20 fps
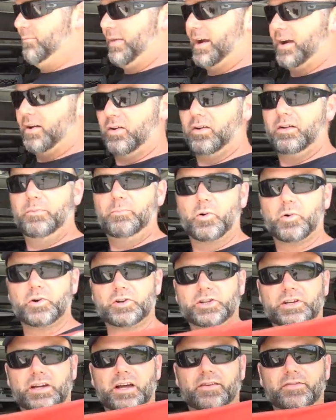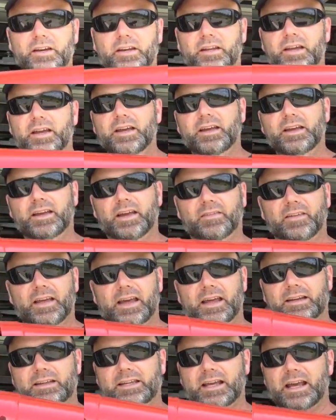barrel portion of it, and
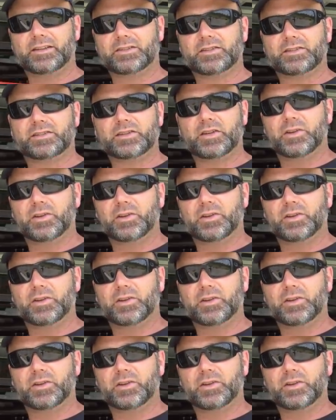that attaches